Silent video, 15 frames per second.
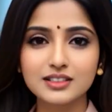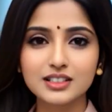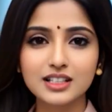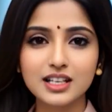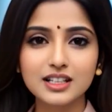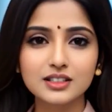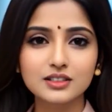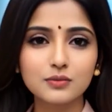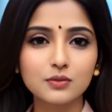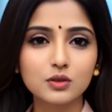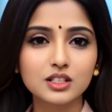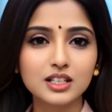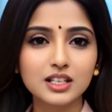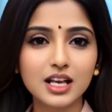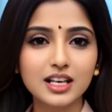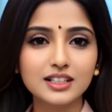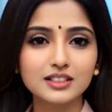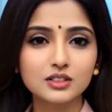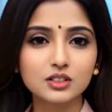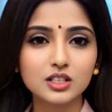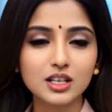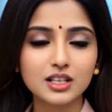in the Supreme Court on the
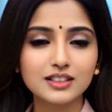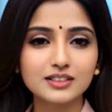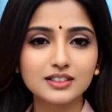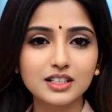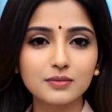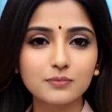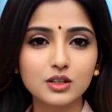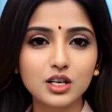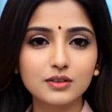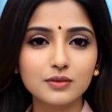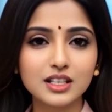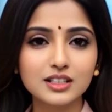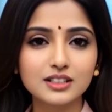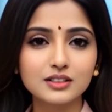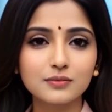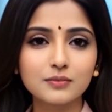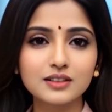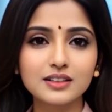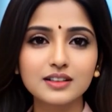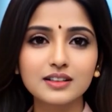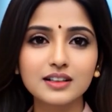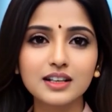quash petition filed by
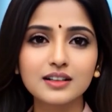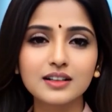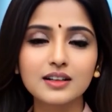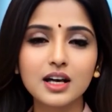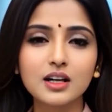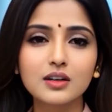TDP Chief